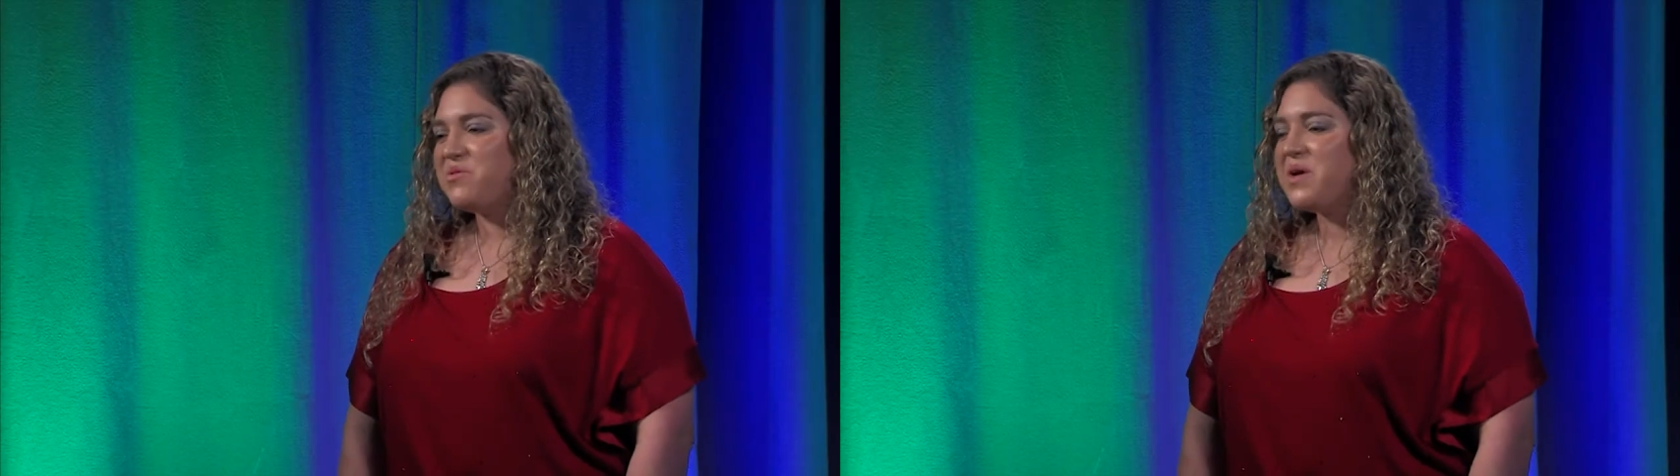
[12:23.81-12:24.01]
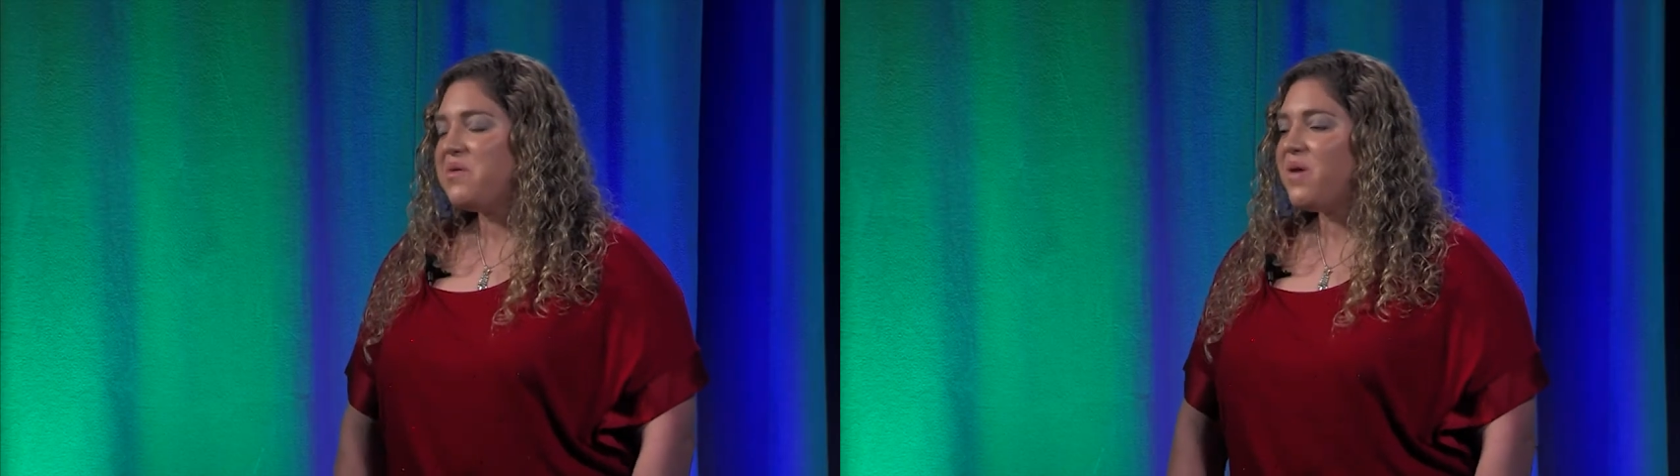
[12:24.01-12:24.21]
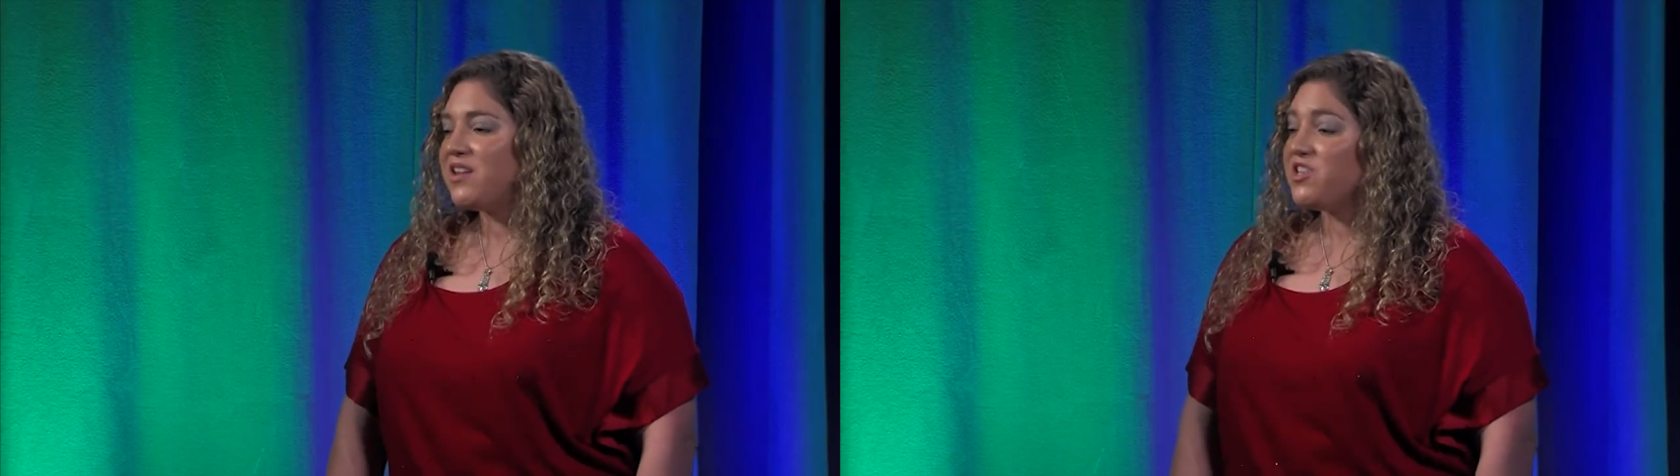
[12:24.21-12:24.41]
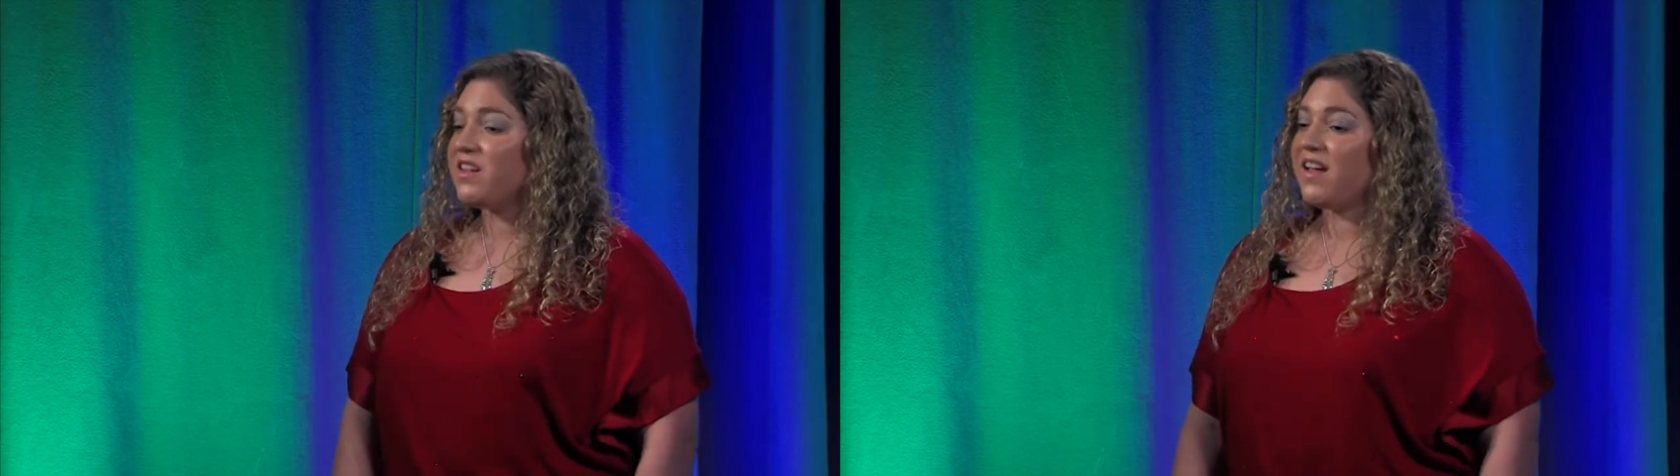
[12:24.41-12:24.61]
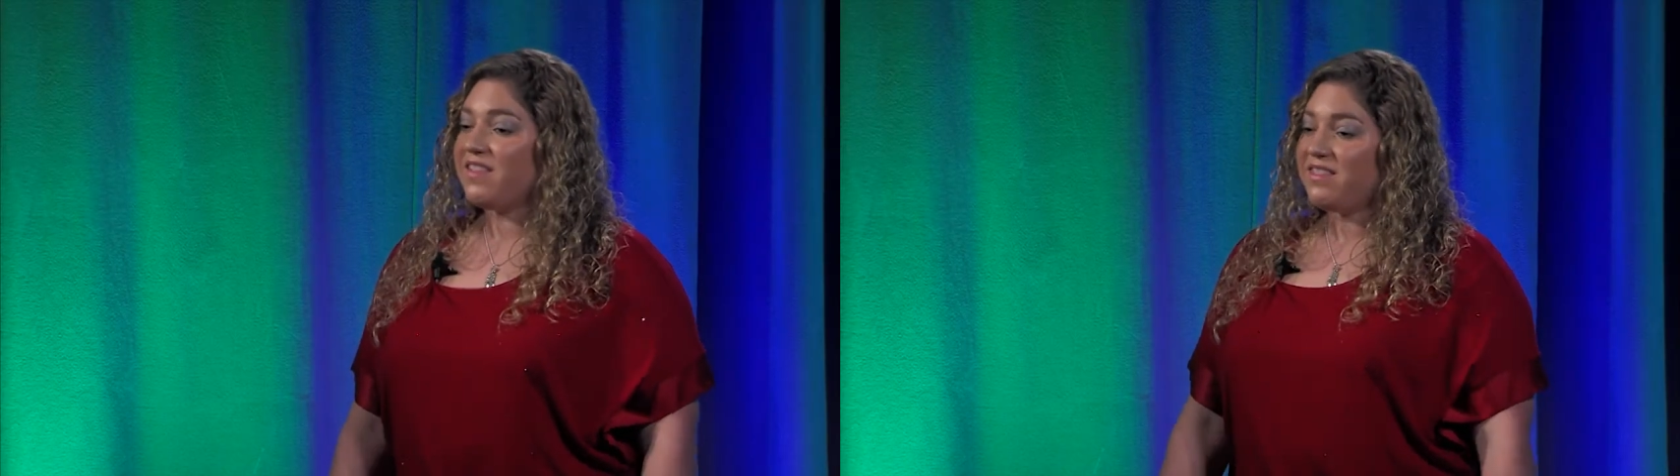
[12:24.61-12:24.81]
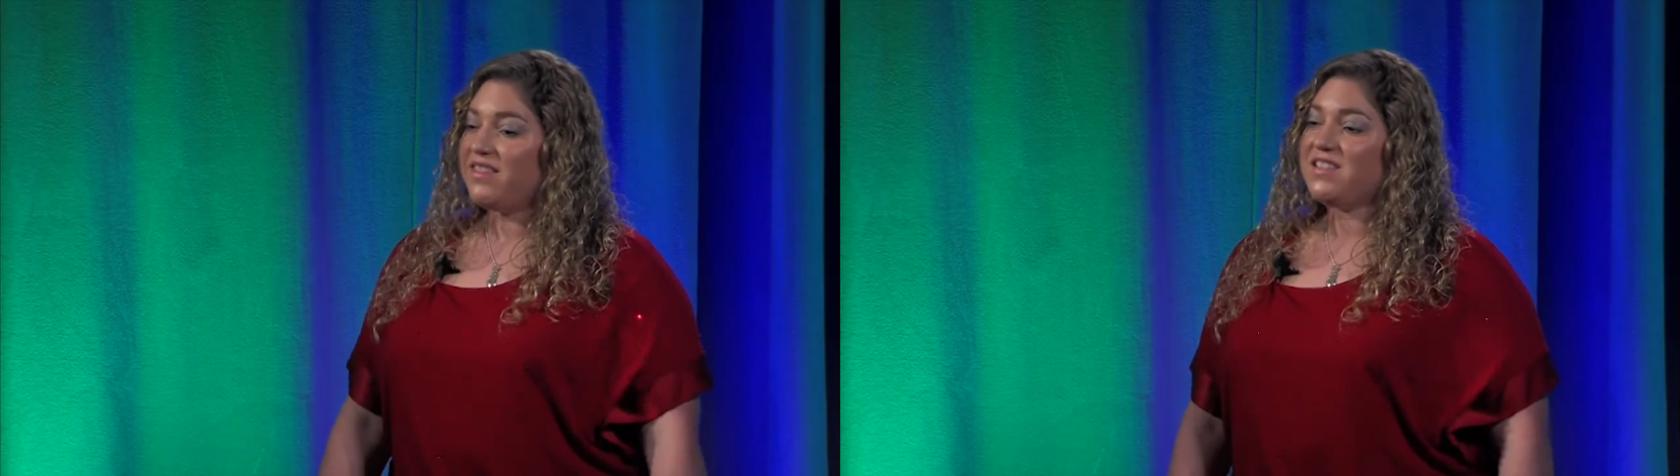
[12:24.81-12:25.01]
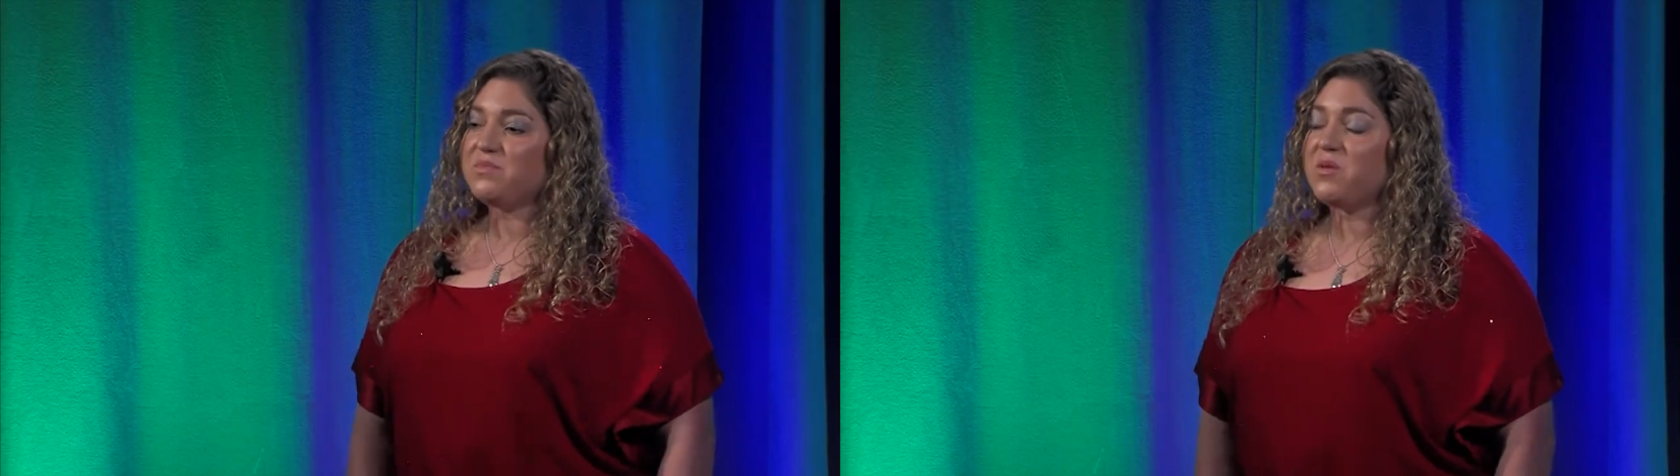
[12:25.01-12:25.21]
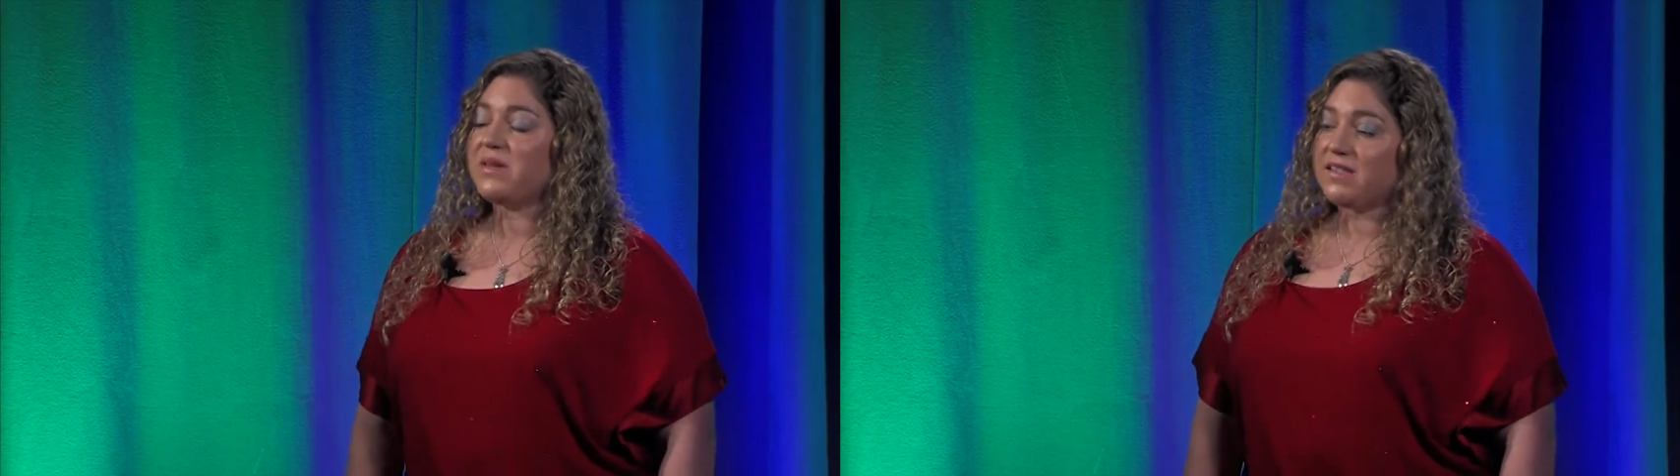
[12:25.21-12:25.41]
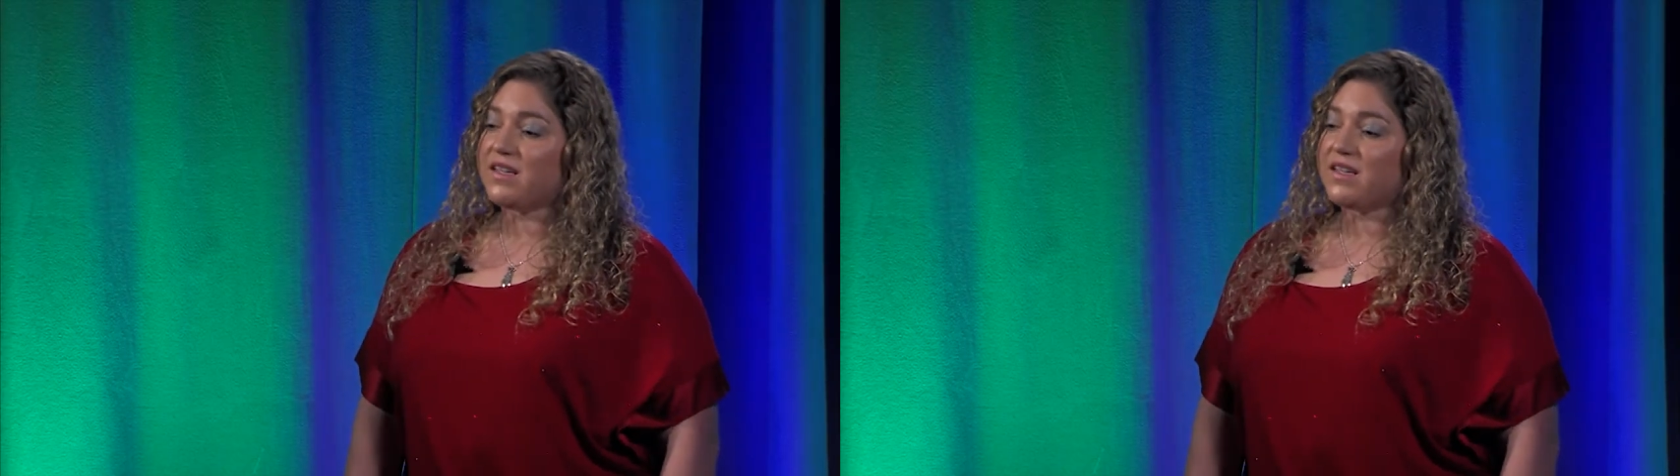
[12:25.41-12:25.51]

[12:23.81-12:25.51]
Whale watching at this moment in